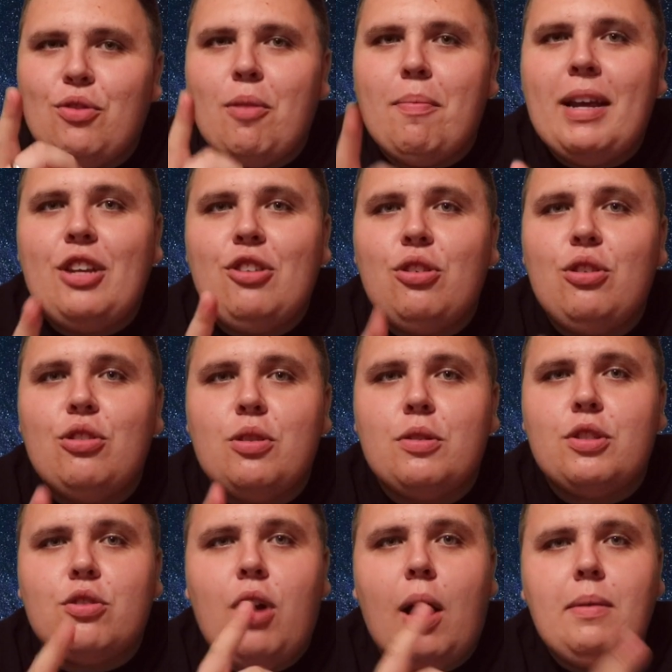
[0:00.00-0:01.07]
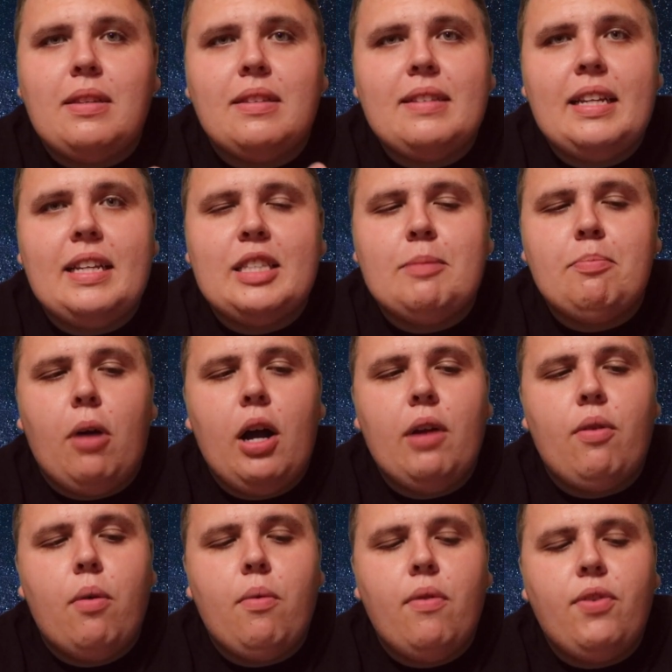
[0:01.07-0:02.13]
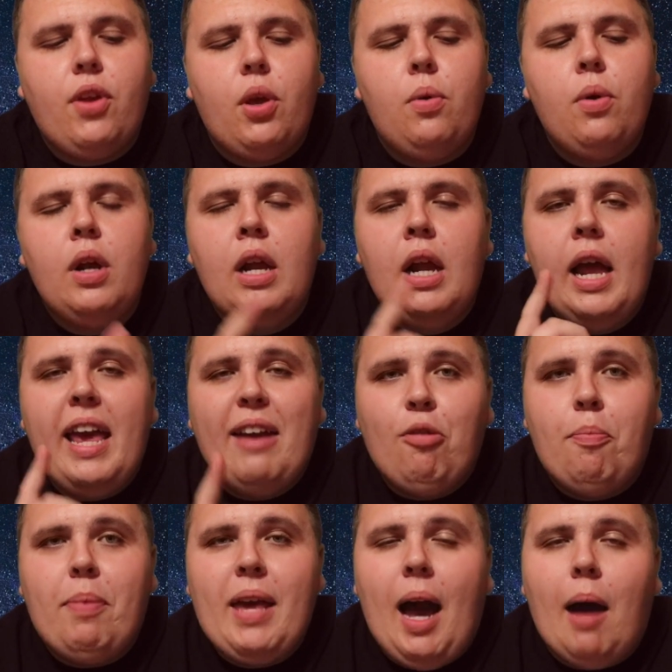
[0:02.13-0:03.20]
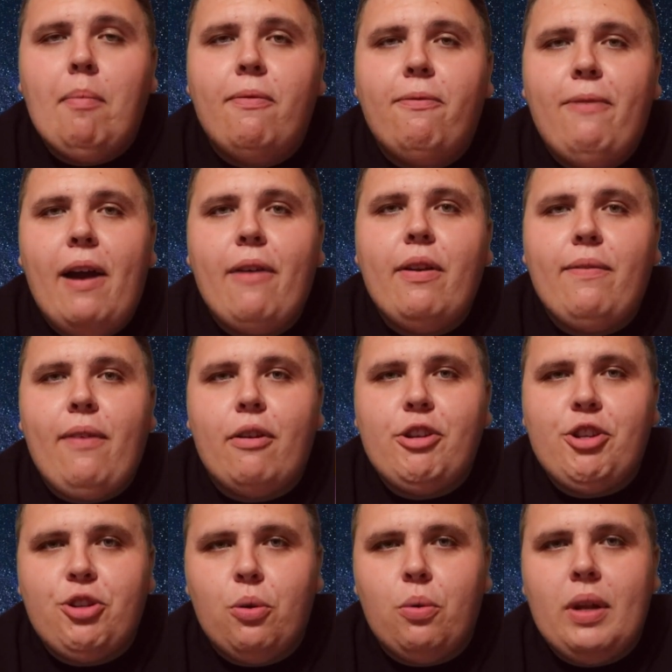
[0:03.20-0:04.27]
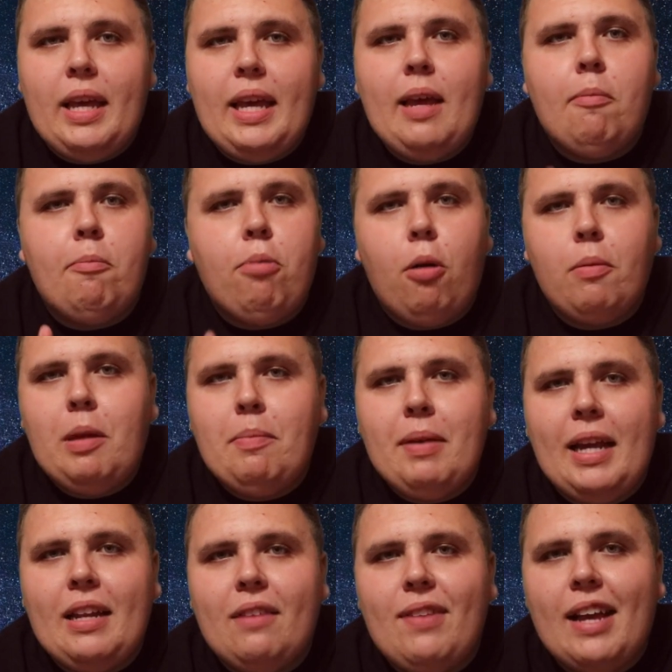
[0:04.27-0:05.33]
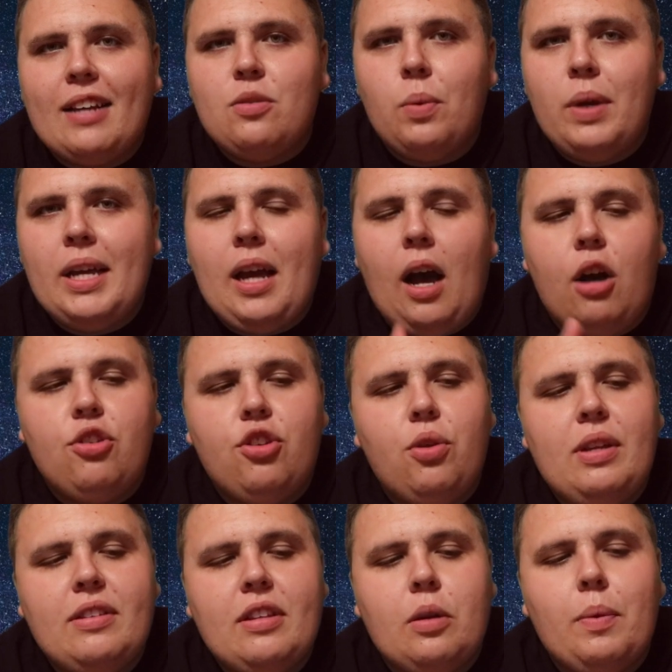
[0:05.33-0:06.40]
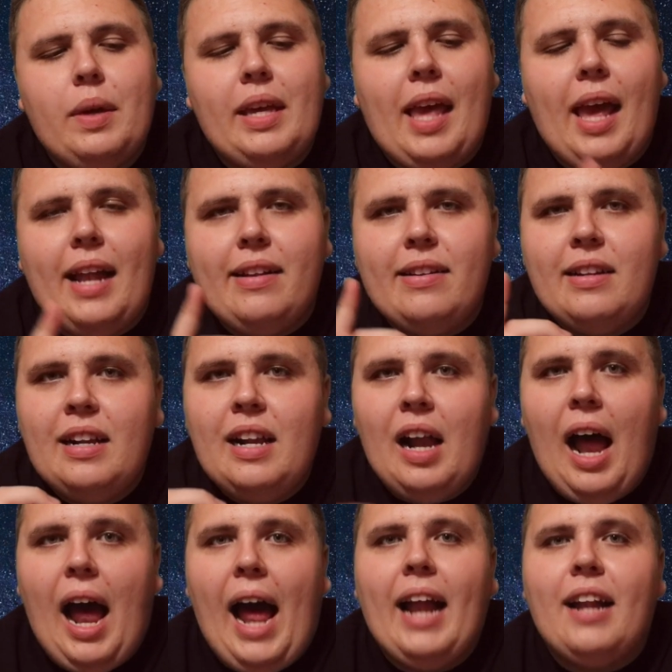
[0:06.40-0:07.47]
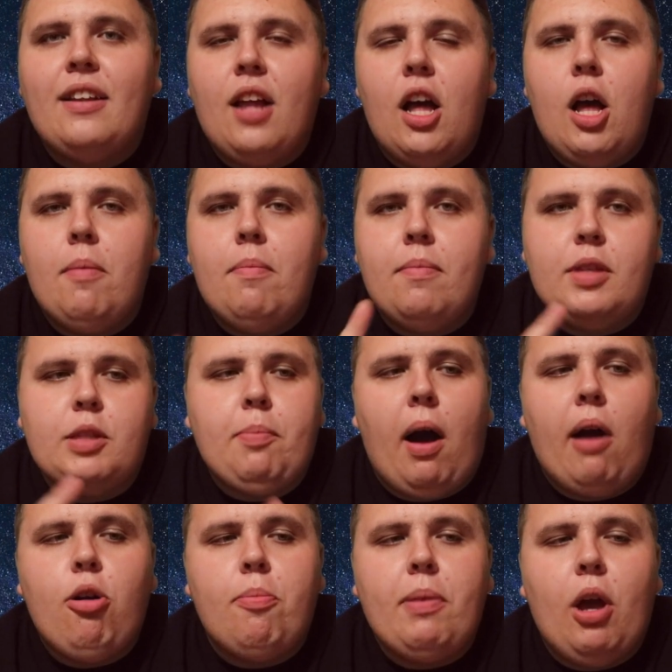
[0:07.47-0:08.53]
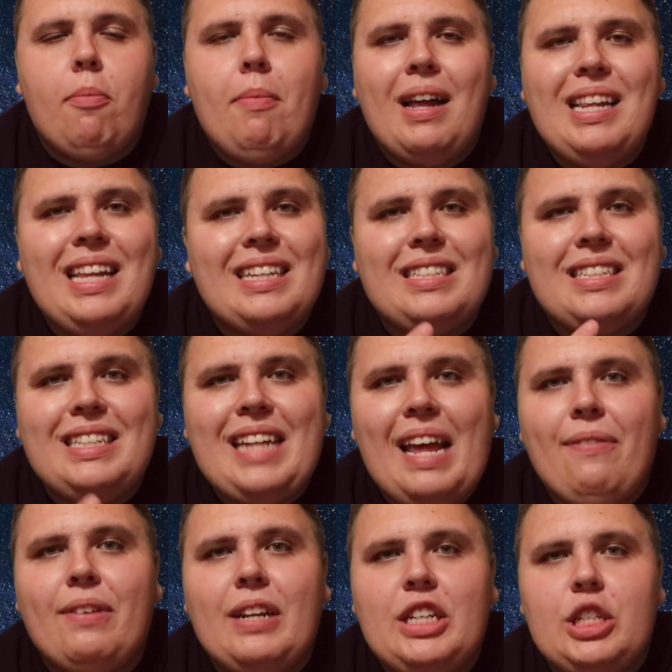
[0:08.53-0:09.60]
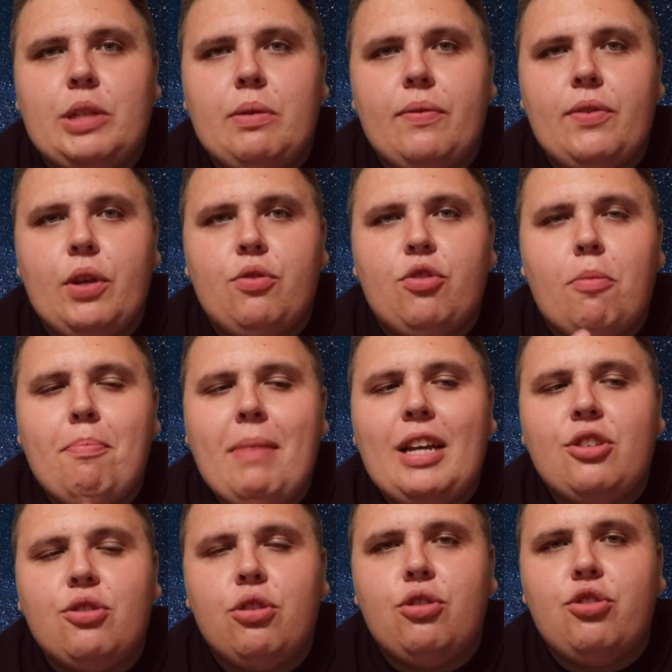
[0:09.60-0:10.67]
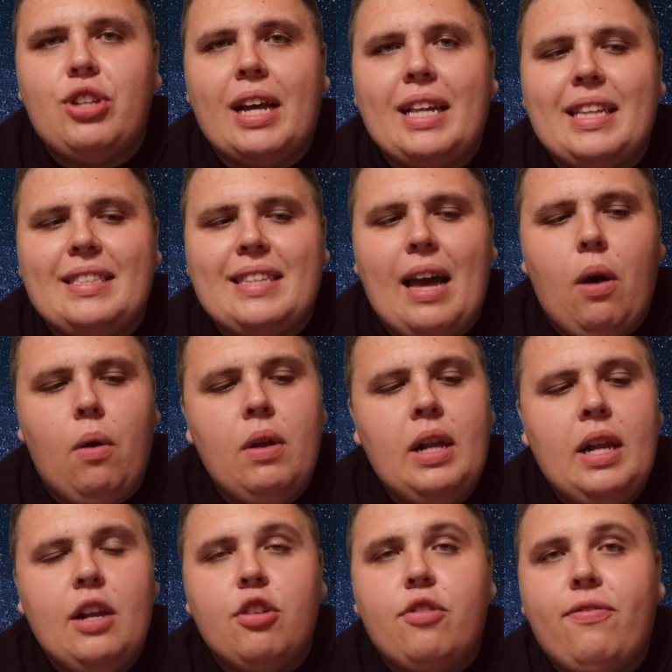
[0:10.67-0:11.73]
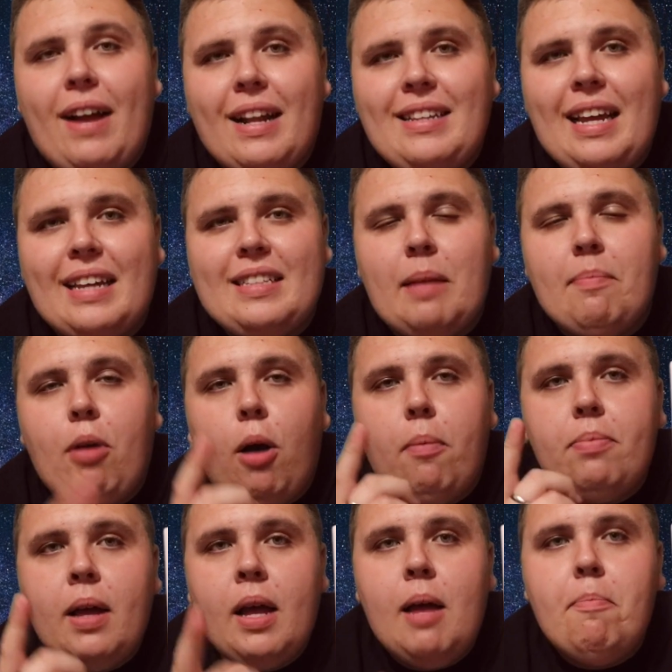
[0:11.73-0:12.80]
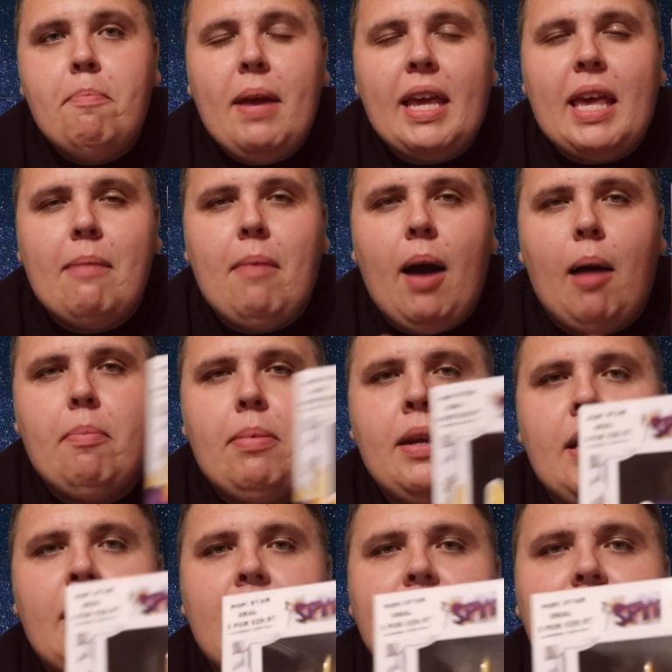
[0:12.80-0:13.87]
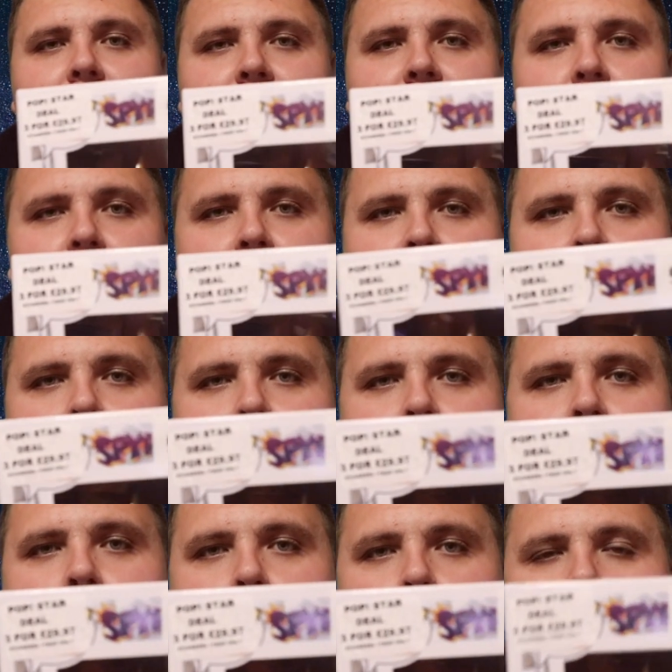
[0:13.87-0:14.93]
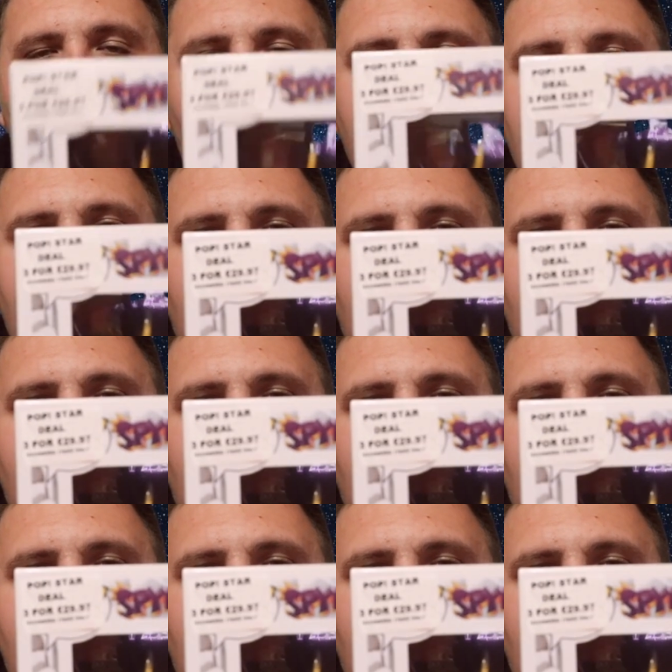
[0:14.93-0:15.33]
So make sure you subscribe to see this Spyro review. It will be up very, very shortly. Probably the beginning of next week. I'll do these at the weekend. And um, Spyro will be on my list definitely to review. So make sure you check this out. Fantastic pop. Pick him up. ten ninety-nine, what a